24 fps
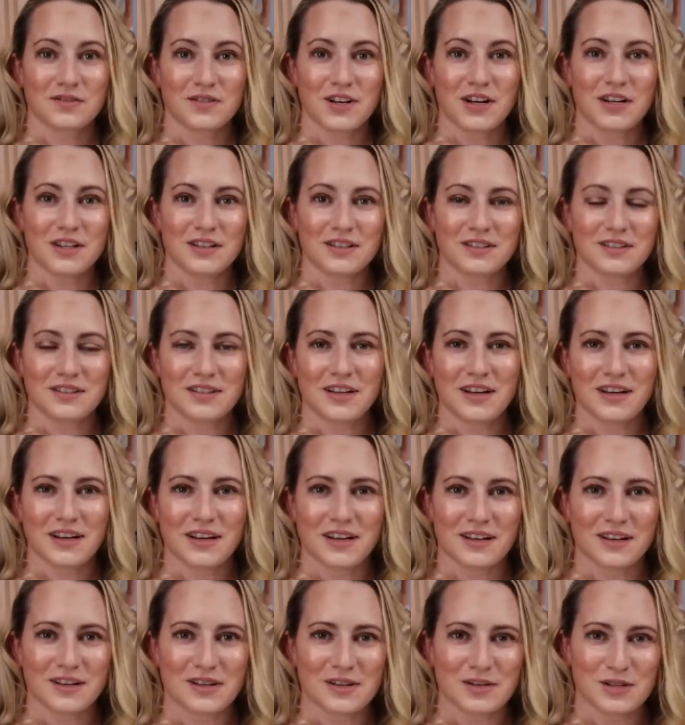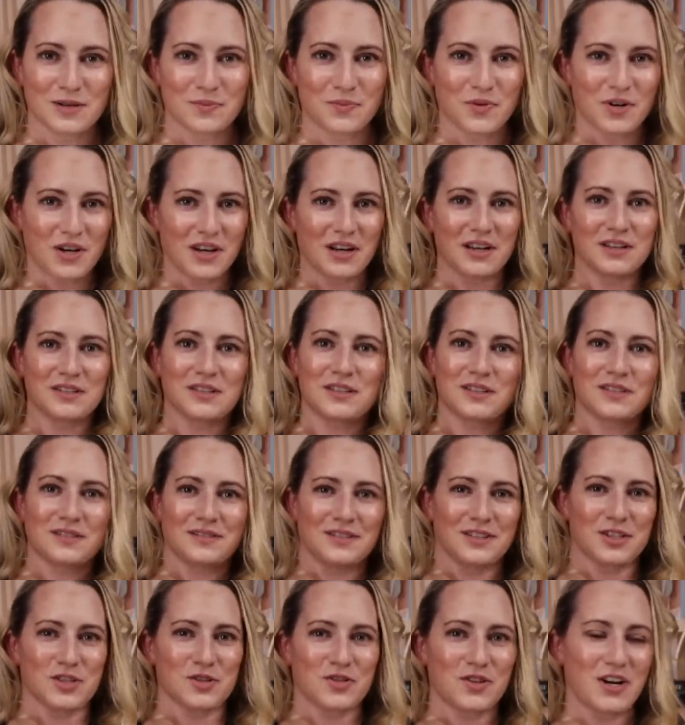right? Yeah, a surprise
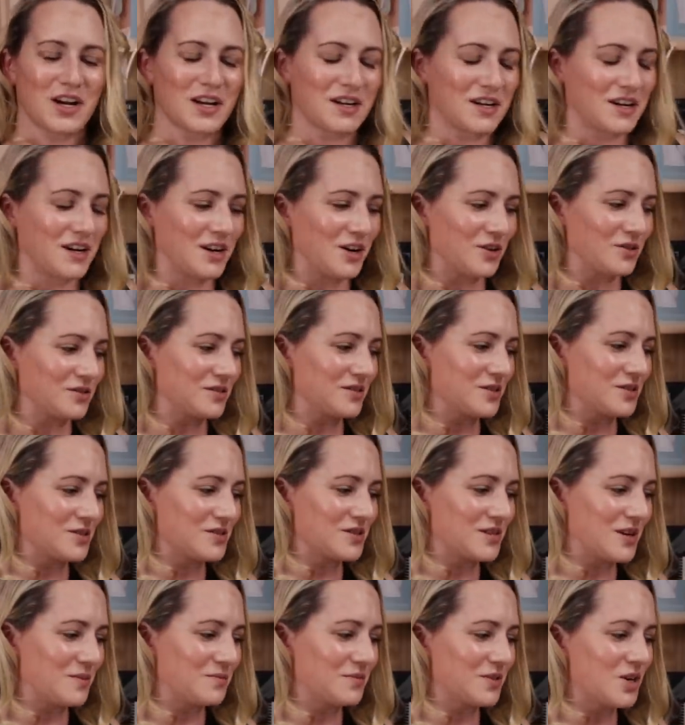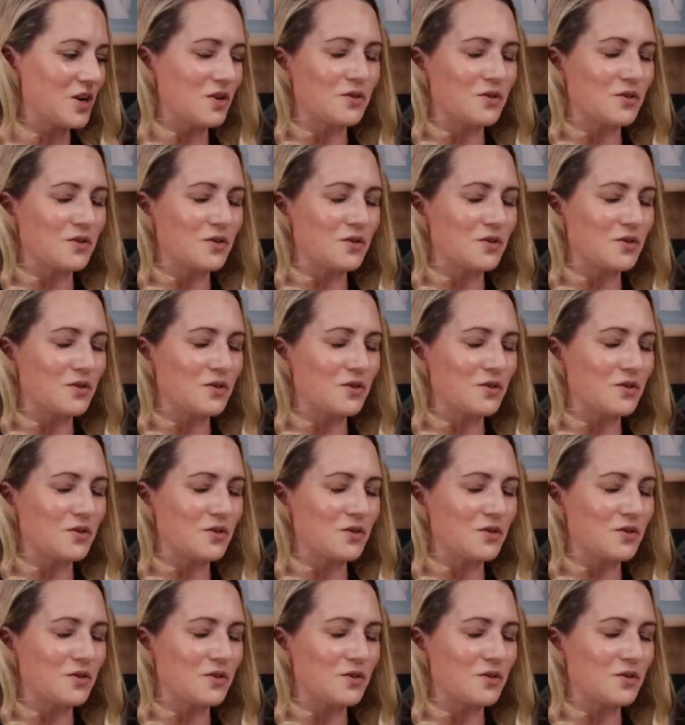strikeout or something.